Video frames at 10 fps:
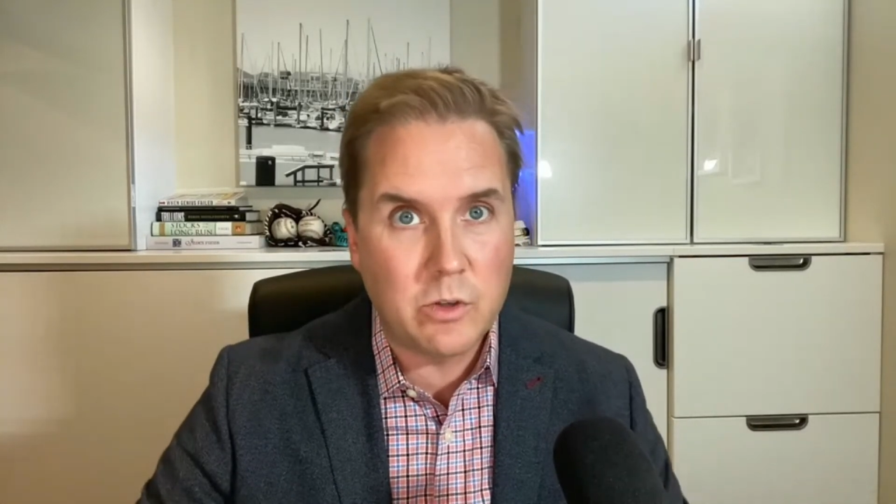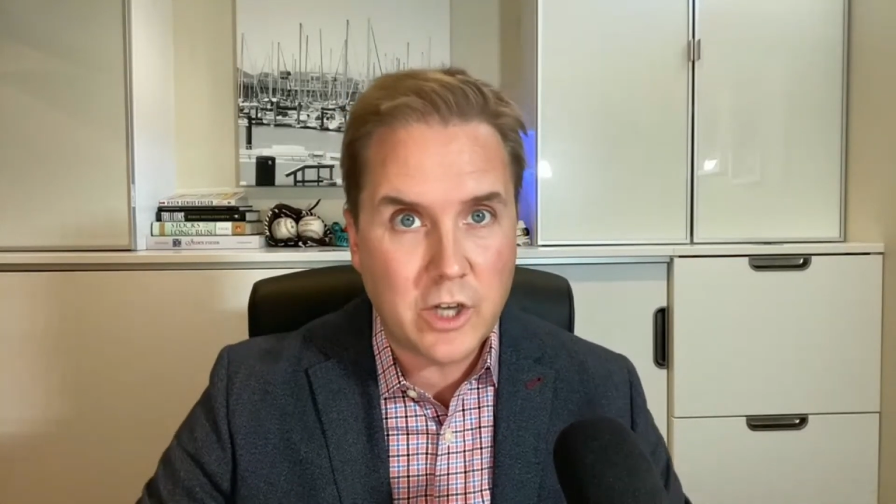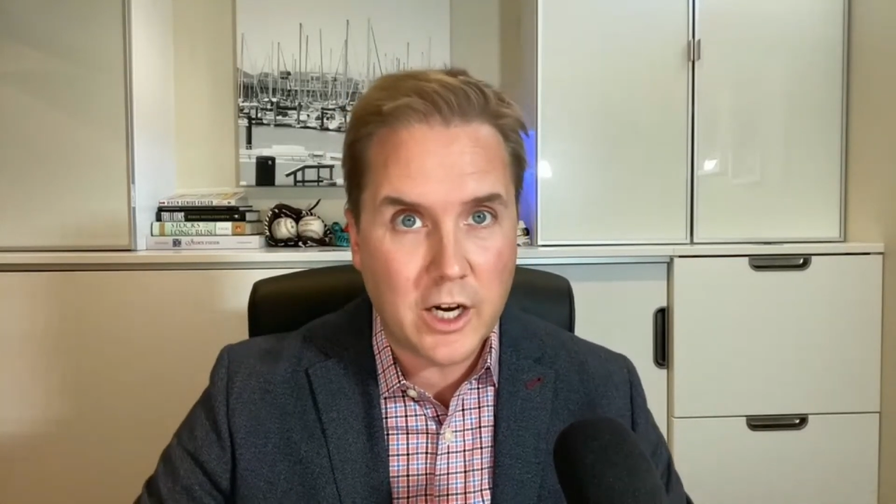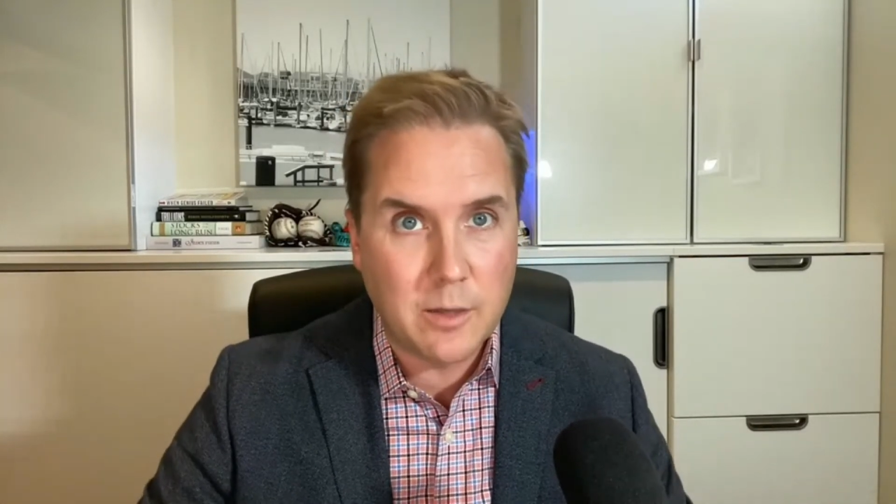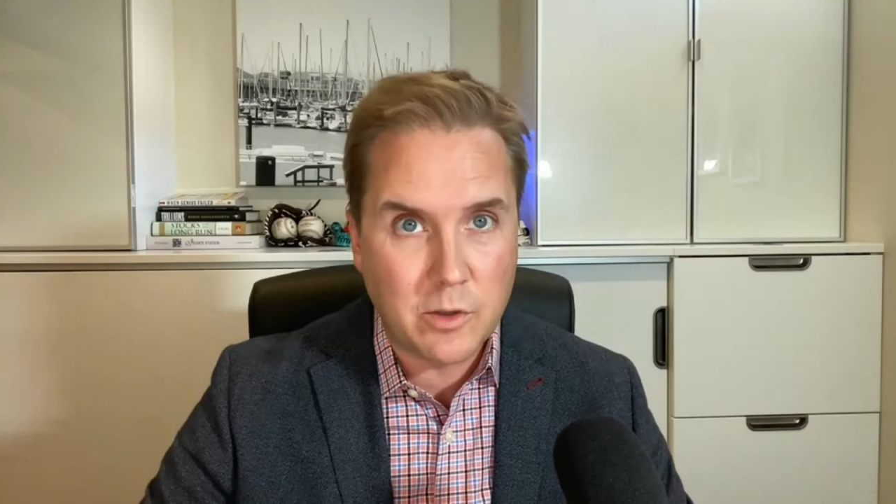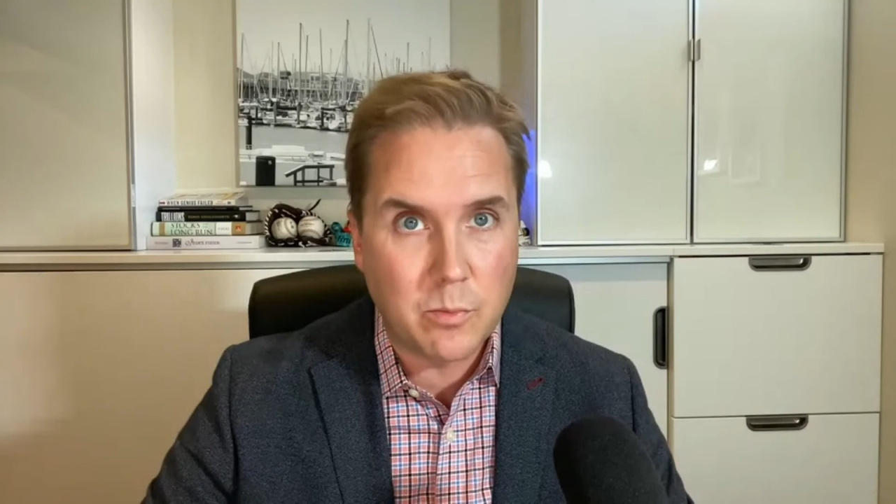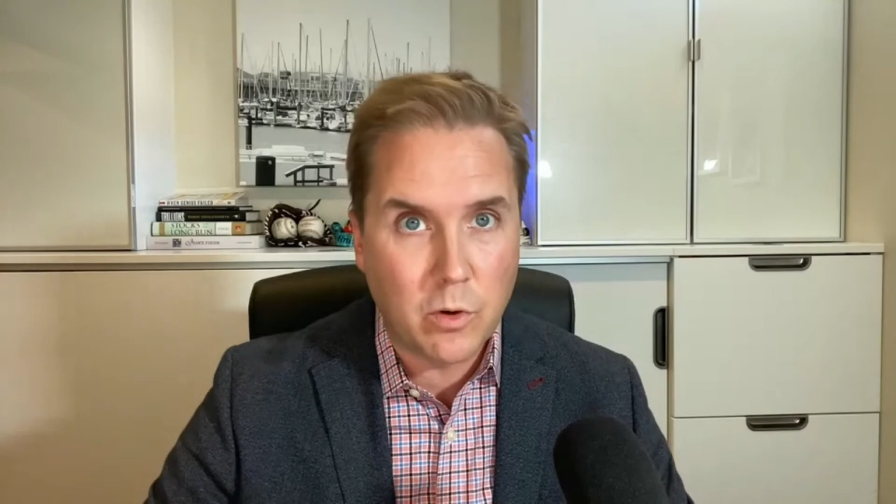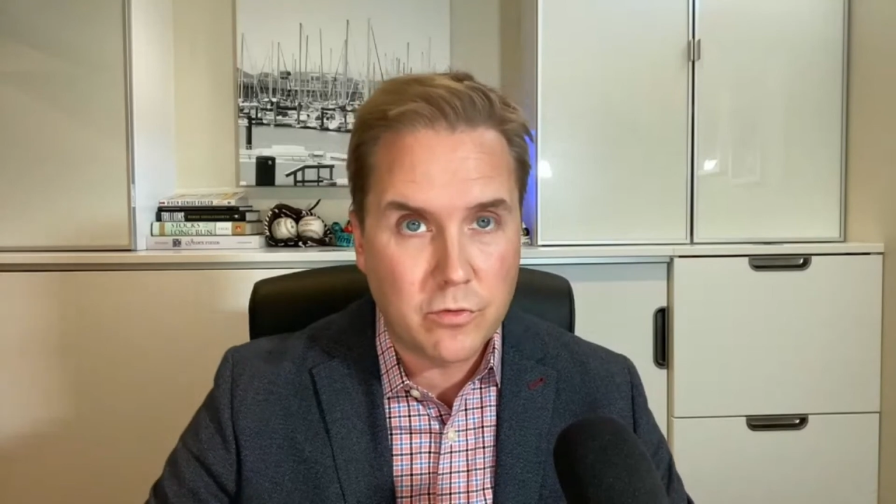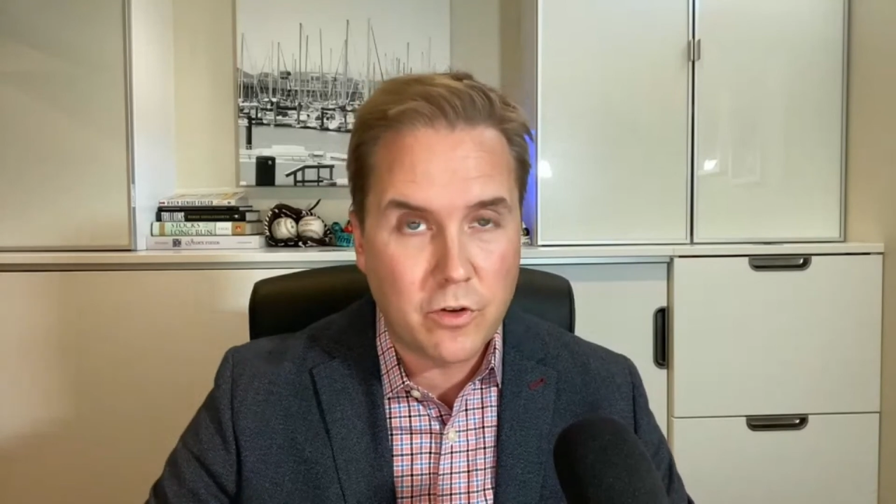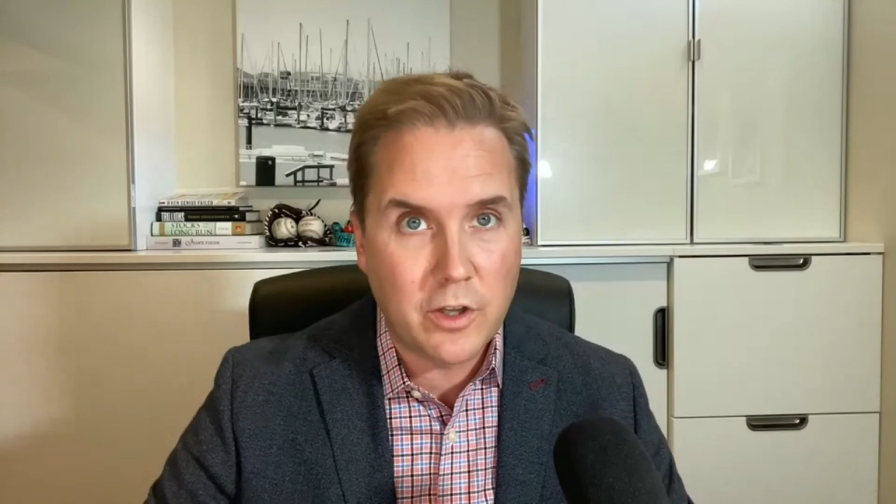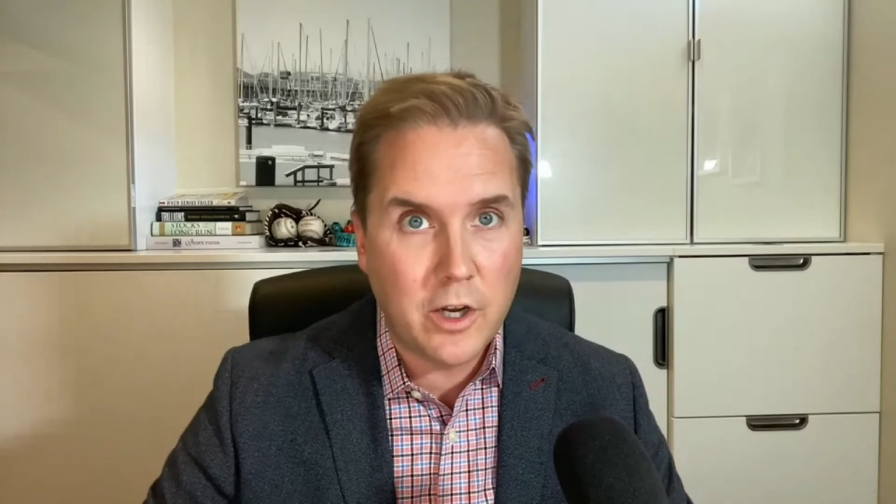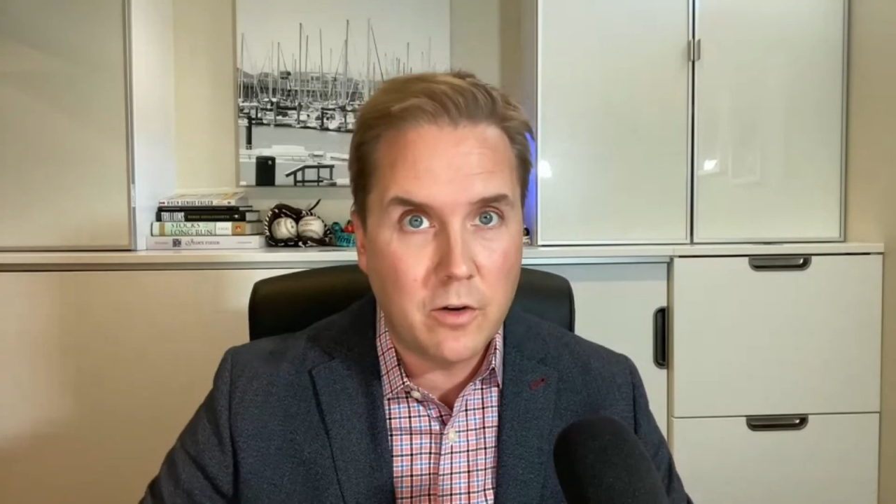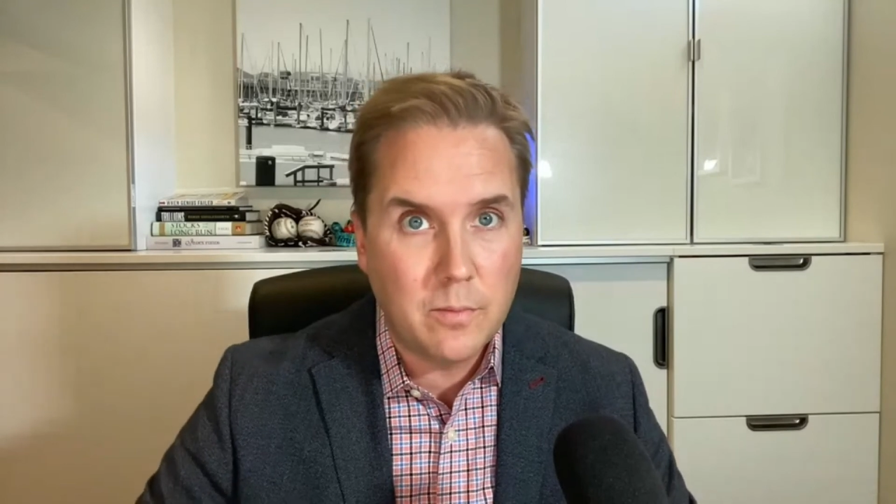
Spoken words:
talking about the portfolio,